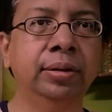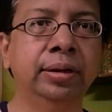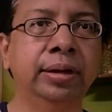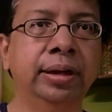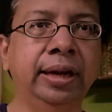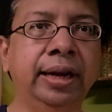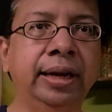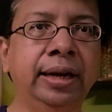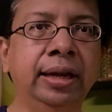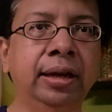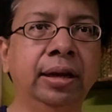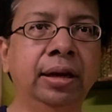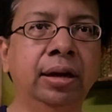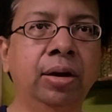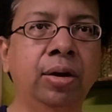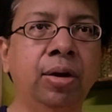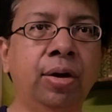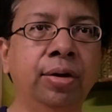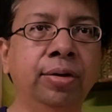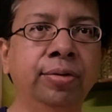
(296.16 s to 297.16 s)
creating a
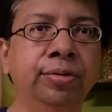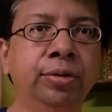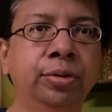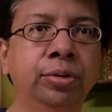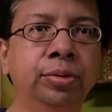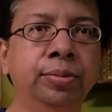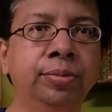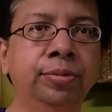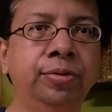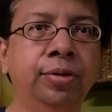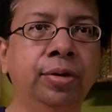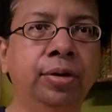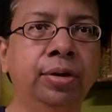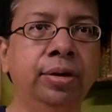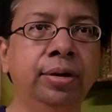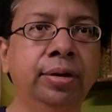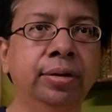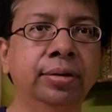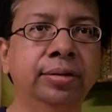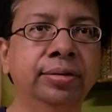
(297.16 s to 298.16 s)
lot of room
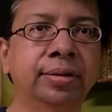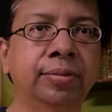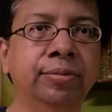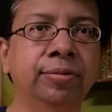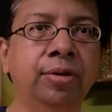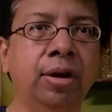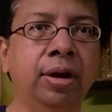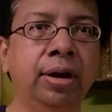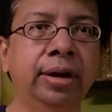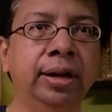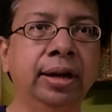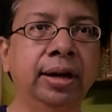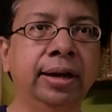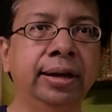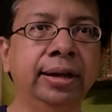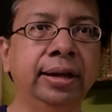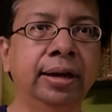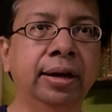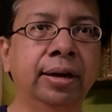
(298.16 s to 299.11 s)
for some volatility